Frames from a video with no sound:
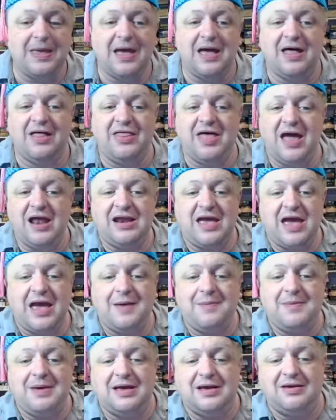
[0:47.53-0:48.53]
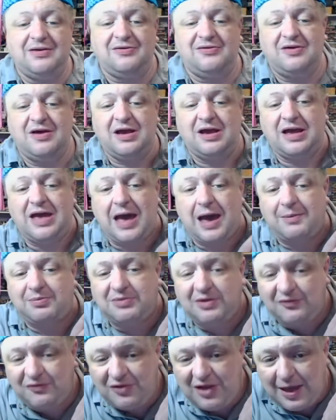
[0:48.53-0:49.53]
That game is
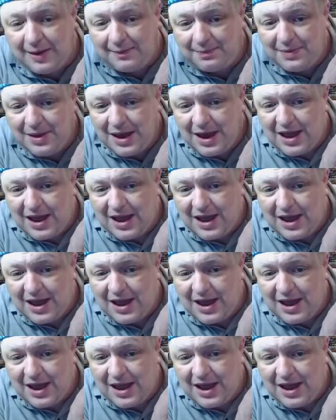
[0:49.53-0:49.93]
Captain Flip.